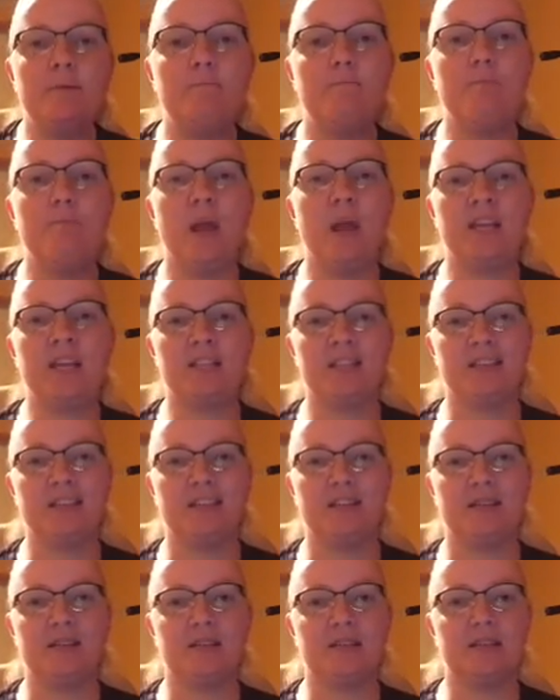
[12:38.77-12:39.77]

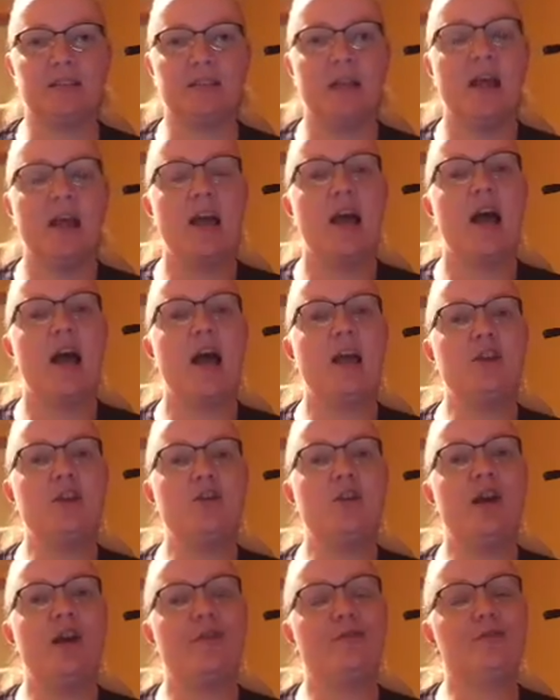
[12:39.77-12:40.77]
maintenance, and
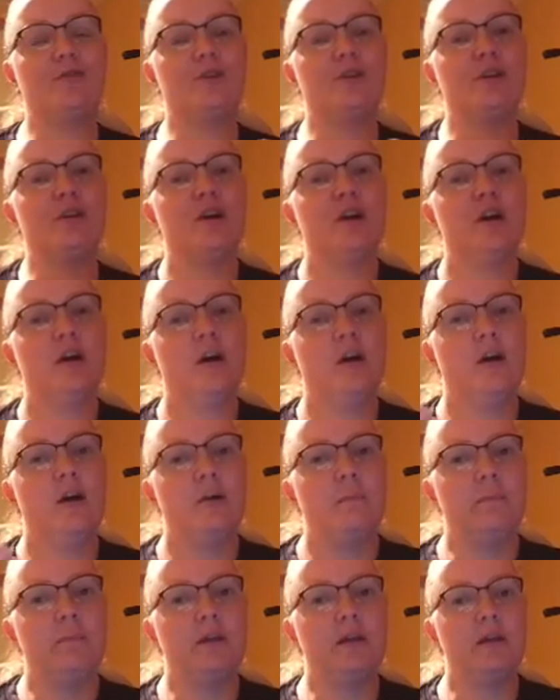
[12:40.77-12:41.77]
you have to
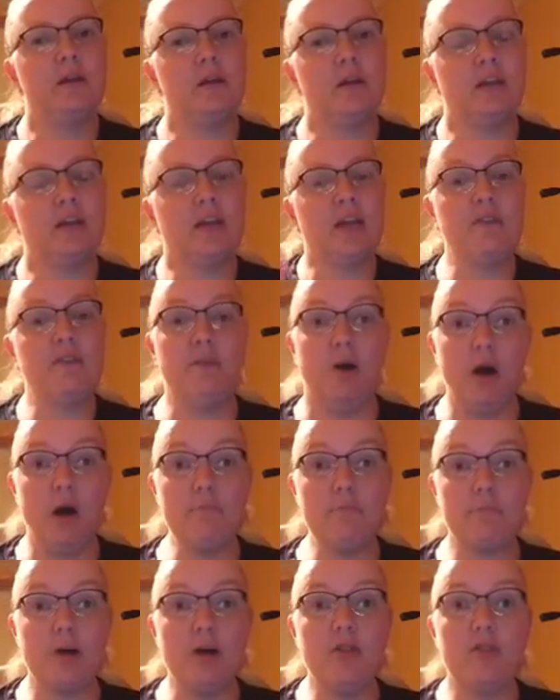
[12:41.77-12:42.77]
give
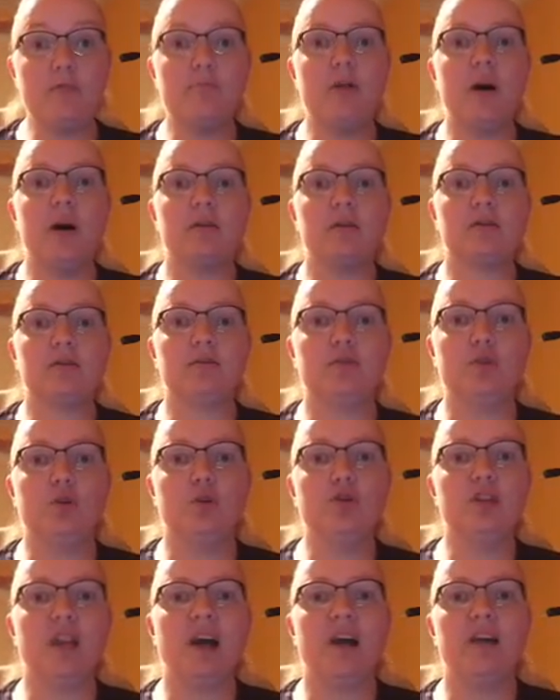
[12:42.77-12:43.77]
up other parts of
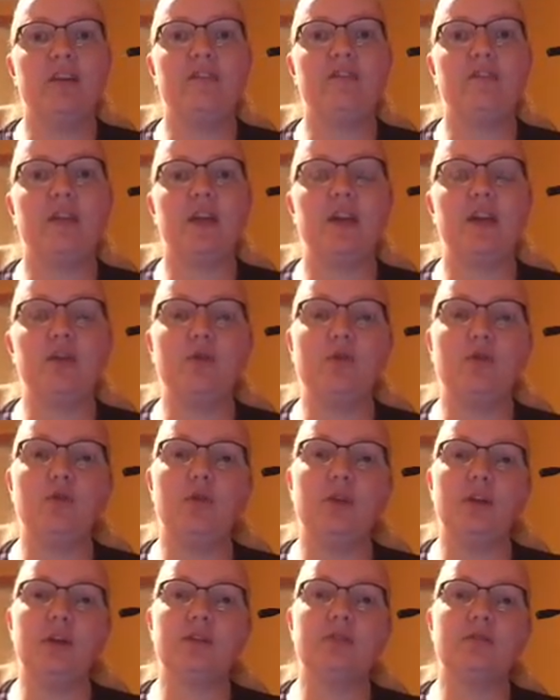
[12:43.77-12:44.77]
your life in
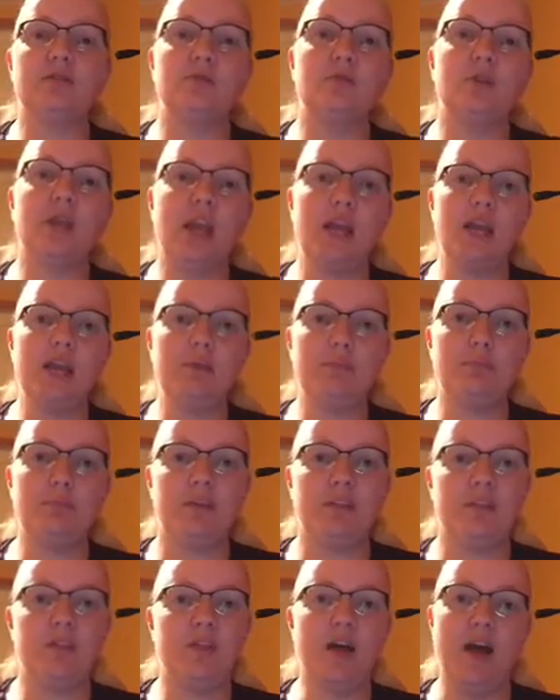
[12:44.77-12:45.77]
order to keep
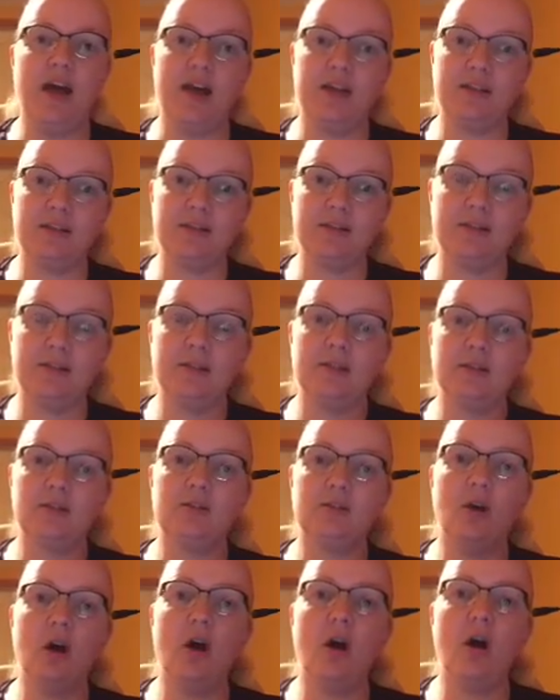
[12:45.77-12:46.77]
that.
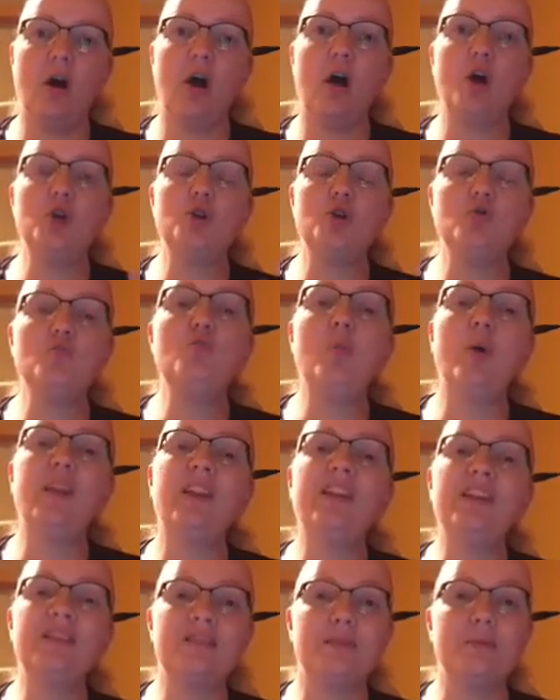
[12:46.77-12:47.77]
So are you
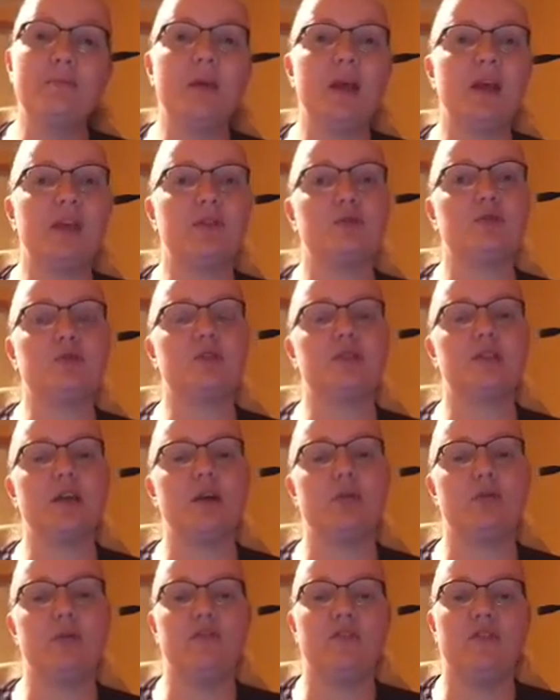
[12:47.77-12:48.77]
willing to make those
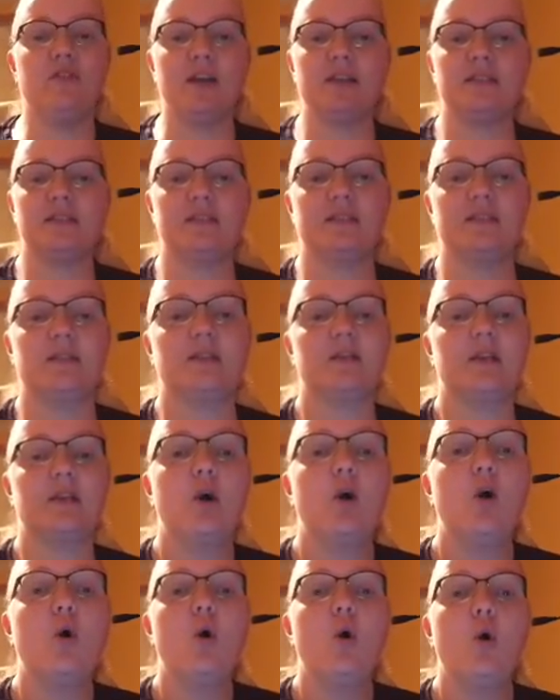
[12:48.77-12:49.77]
sacrifices,
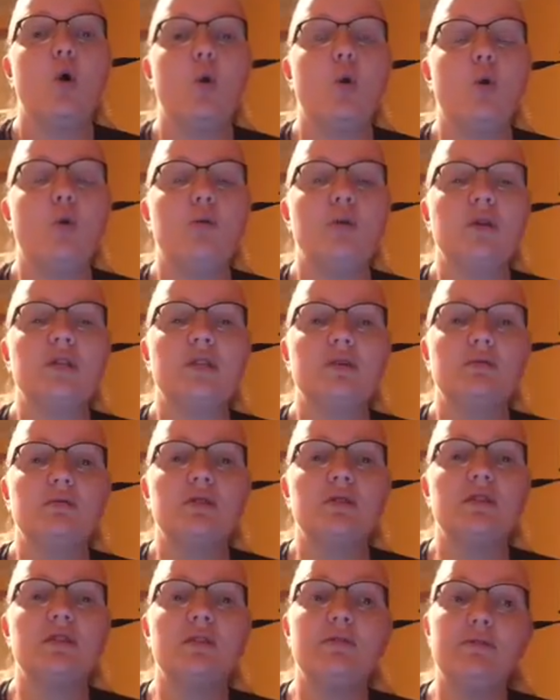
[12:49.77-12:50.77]
or is there a
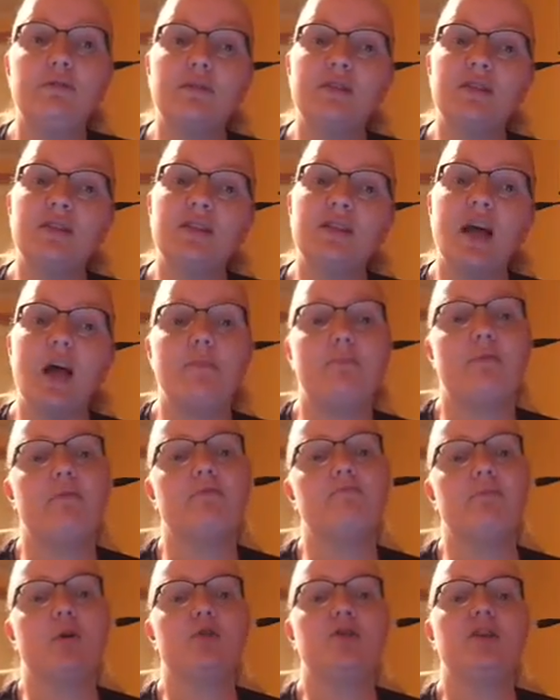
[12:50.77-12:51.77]
different type
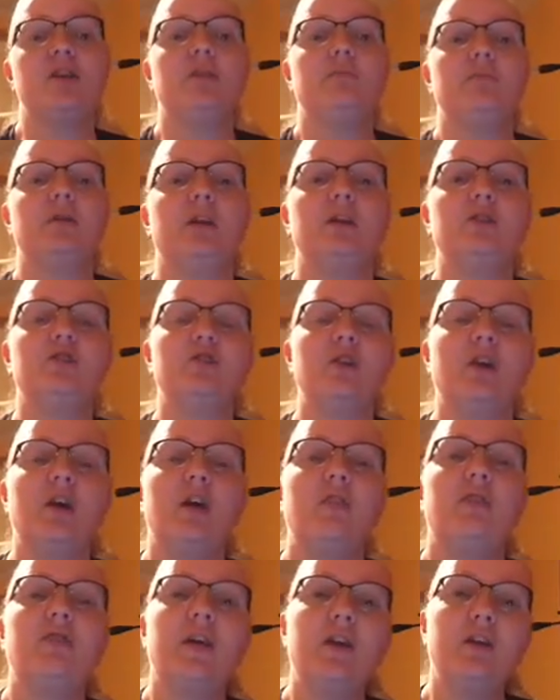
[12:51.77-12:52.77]
of body image
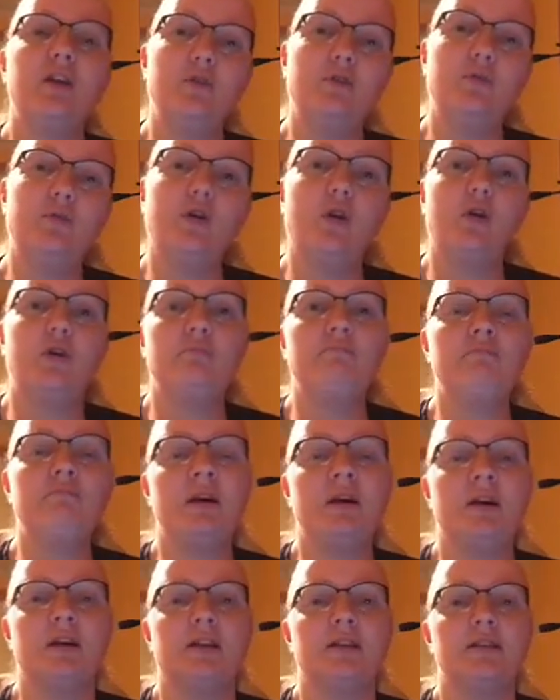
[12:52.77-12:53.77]
that you've got in
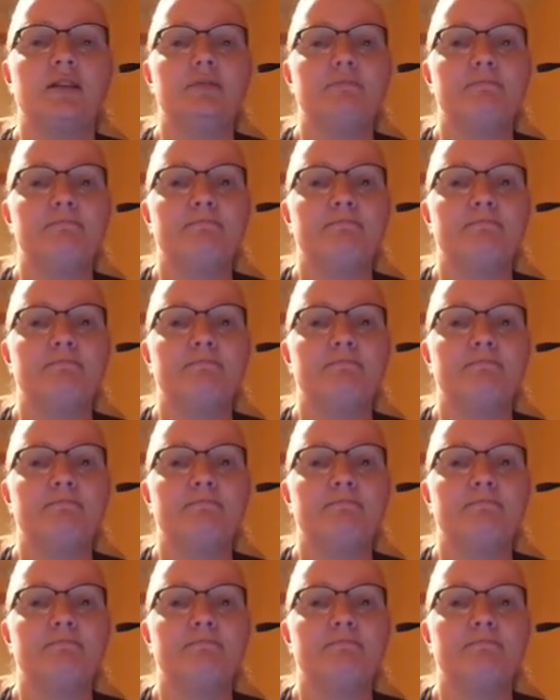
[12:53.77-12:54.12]
mind?